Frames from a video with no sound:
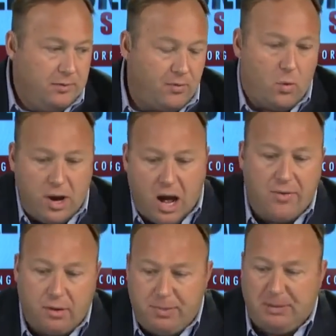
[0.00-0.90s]
for what
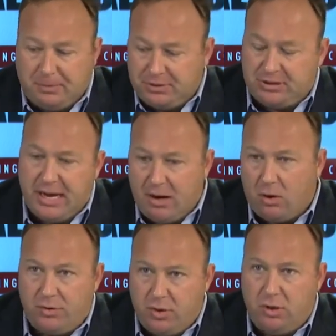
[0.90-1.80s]
other people say
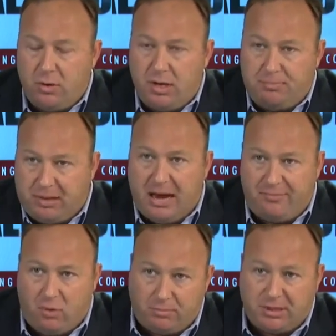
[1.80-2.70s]
or do on any
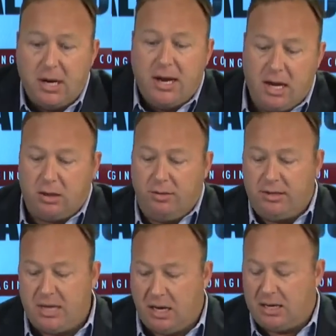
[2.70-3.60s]
platforms,
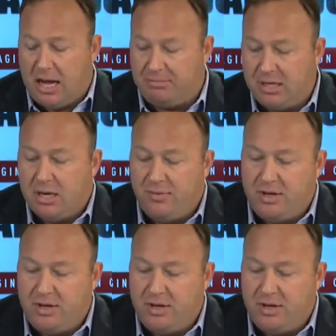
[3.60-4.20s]
including telecoms.